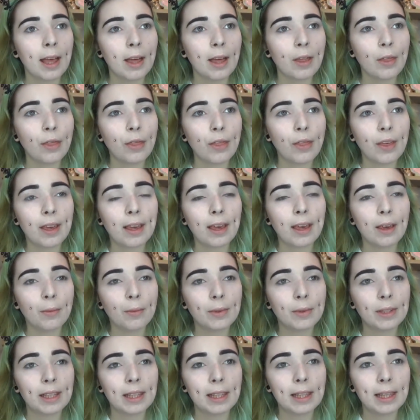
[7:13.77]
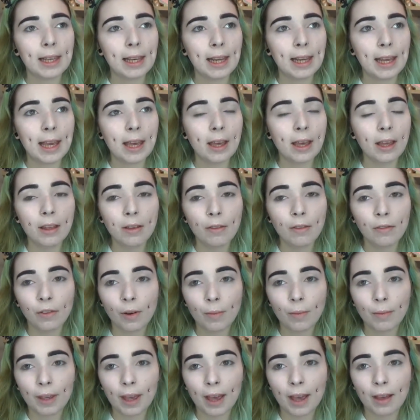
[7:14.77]
I think it was Leah
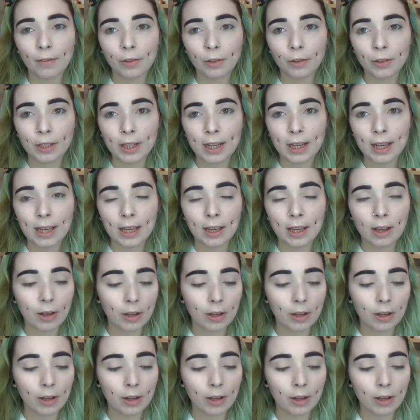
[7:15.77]
from the Kat Von D